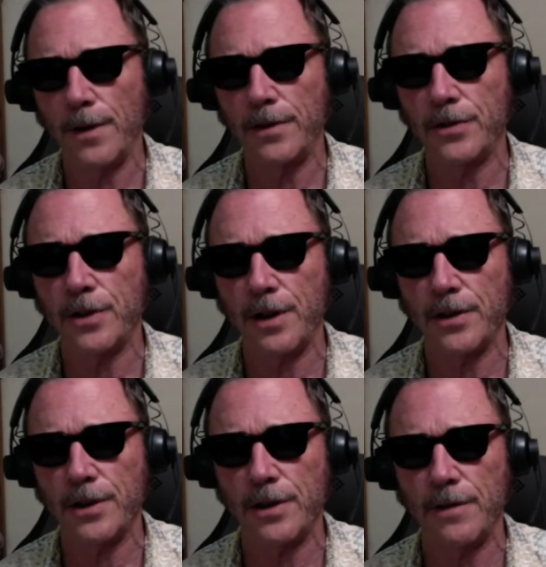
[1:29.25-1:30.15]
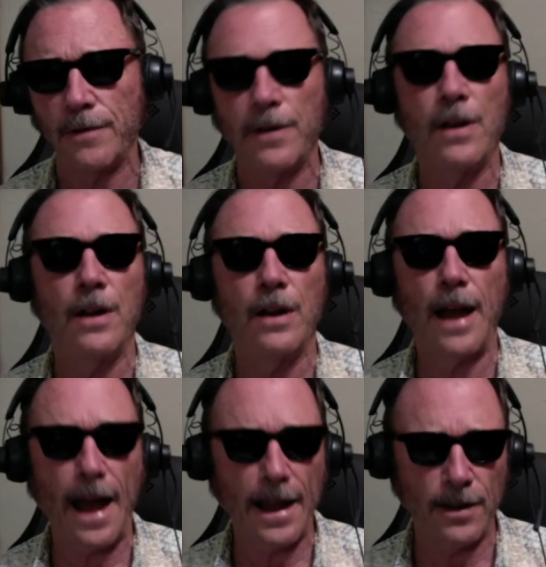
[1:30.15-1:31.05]
discussion of
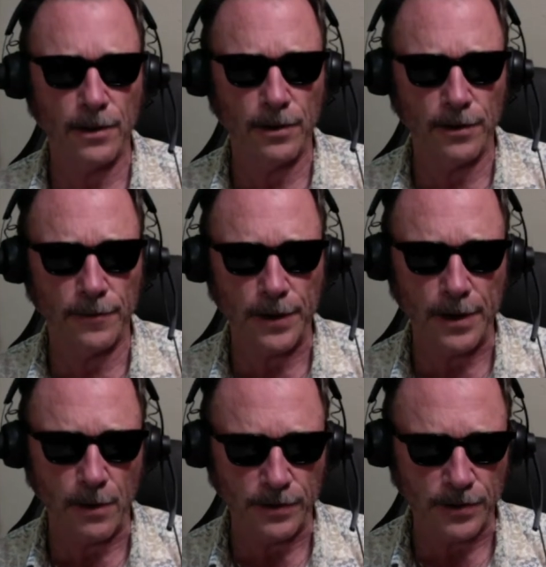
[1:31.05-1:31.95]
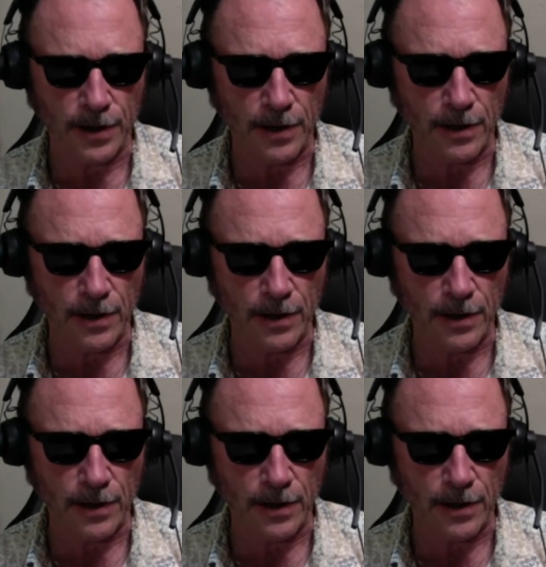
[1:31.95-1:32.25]
angular frequency.